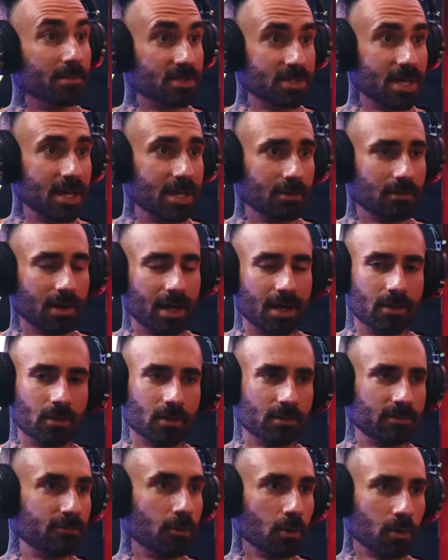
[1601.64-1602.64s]
Mazzetti, right?
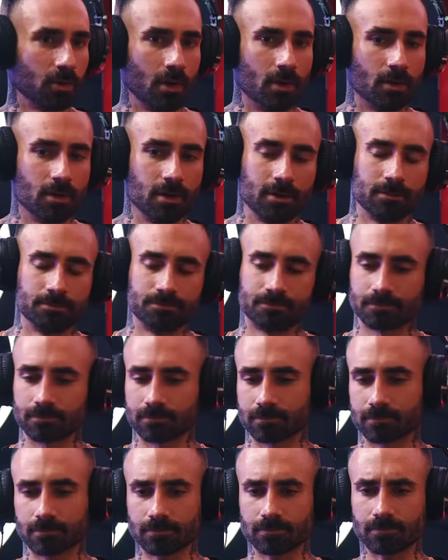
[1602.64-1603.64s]
Or Four Loko,
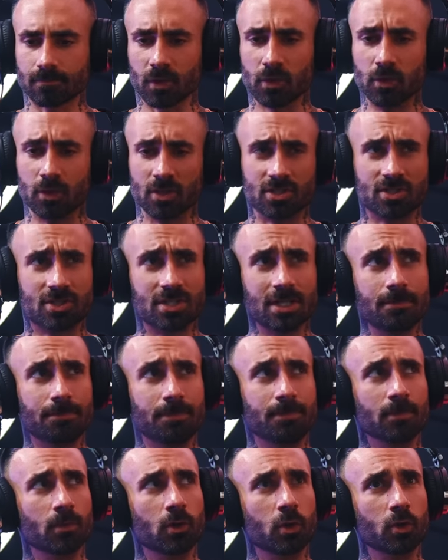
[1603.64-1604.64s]
you could see
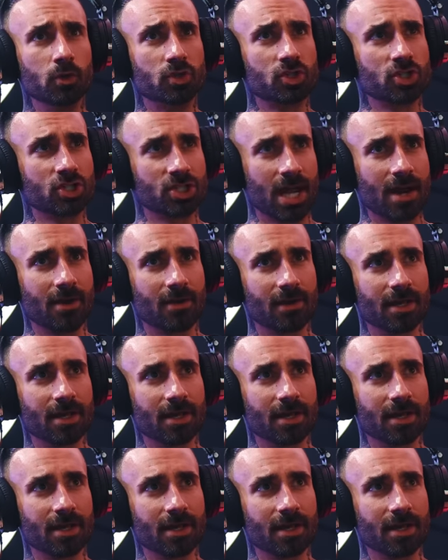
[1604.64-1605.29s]
who shared